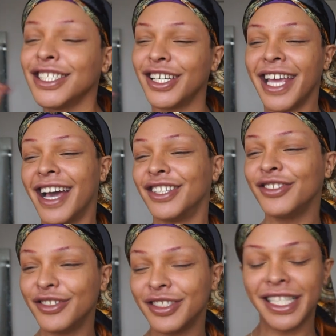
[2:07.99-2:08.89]
So yeah,
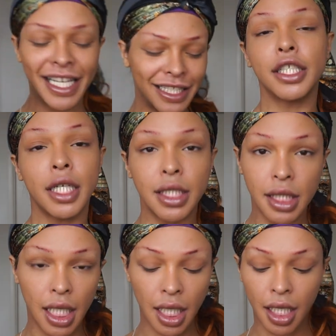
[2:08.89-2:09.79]
you use this, get your
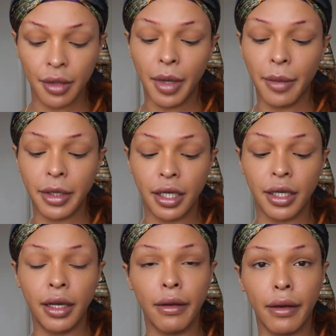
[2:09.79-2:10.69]
concealer, you pop it on
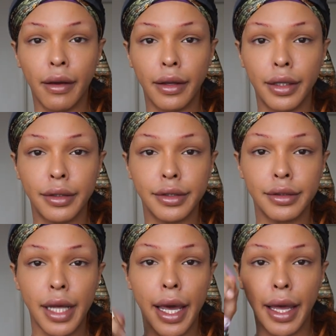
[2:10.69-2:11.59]
your hand, and then you
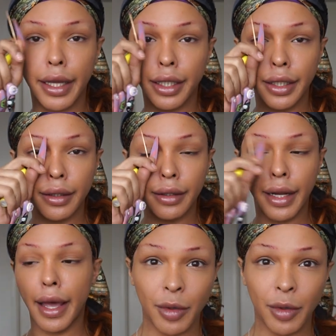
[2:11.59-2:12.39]
do that, and then you do that.